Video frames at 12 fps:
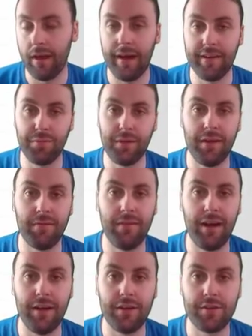has been
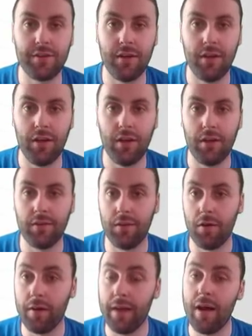unmatched.
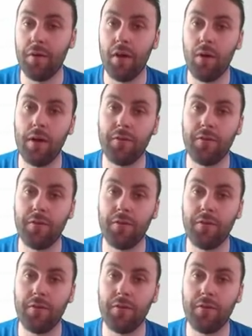So I now know I've